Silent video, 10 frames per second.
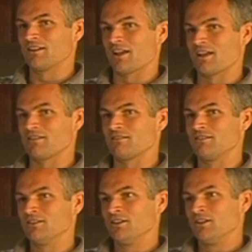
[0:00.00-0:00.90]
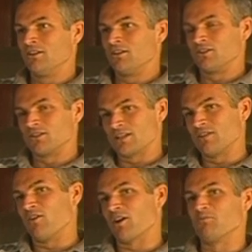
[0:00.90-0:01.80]
and see
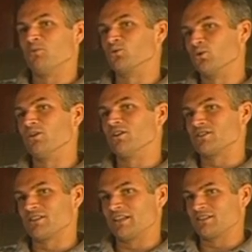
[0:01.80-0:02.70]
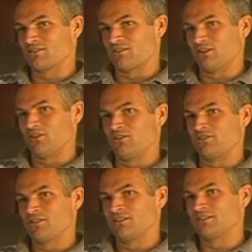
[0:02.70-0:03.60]
if I can put all those things that I
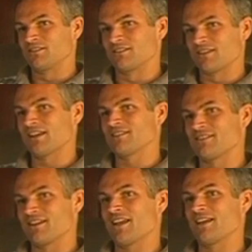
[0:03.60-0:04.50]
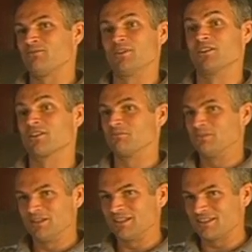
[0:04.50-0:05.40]
learnt to the test again in a
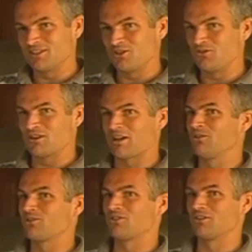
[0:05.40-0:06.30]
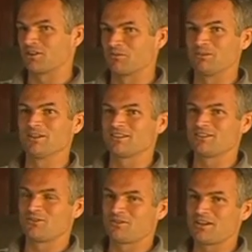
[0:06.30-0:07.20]
completely new culture, in a completely new